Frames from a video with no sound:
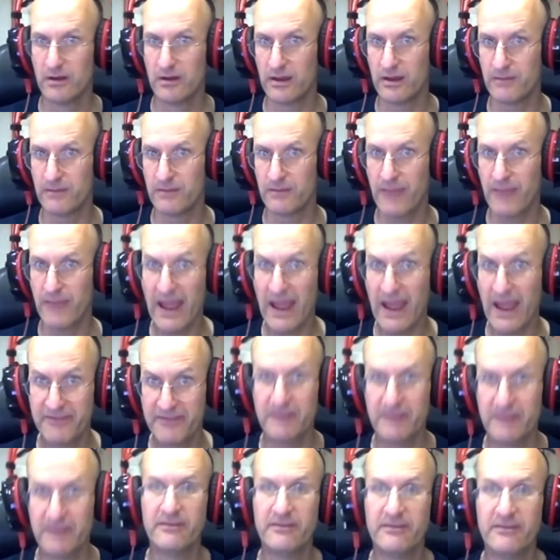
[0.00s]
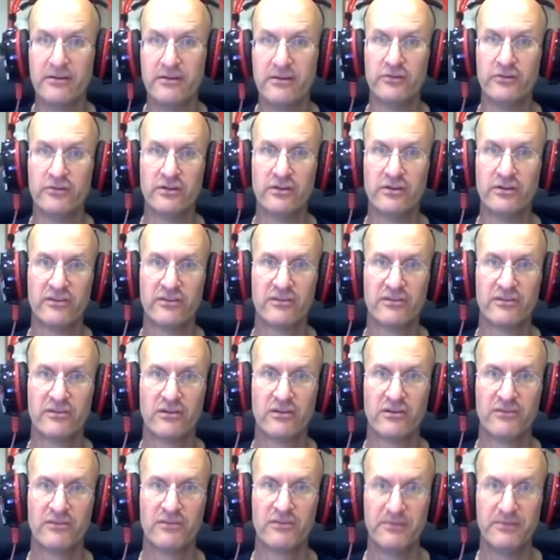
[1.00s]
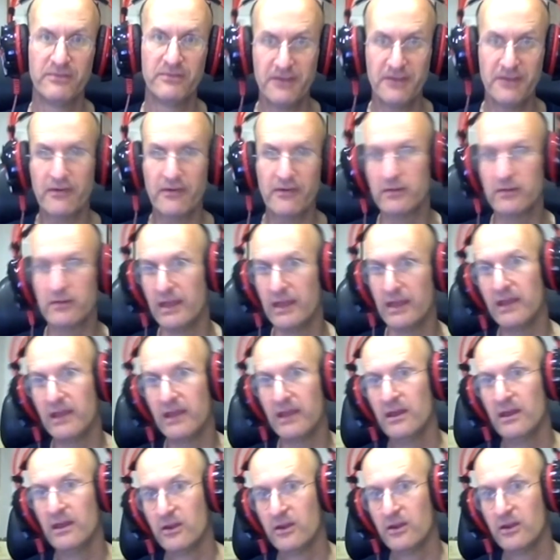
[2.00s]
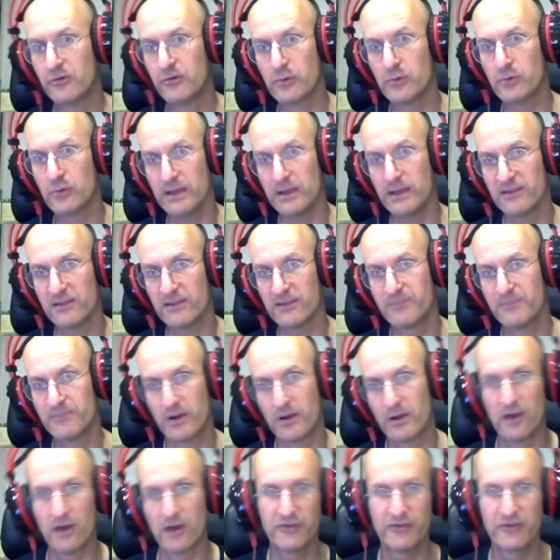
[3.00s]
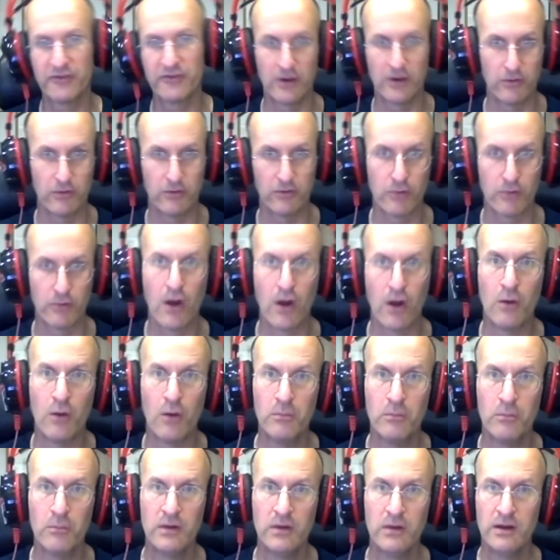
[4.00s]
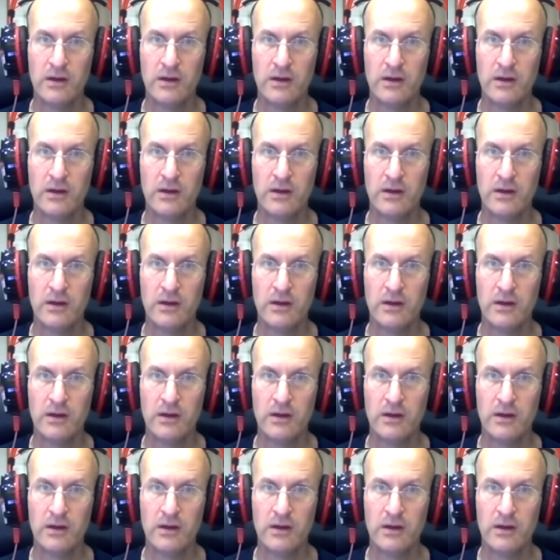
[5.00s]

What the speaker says: past institutions, specifically Greece, but also Rome,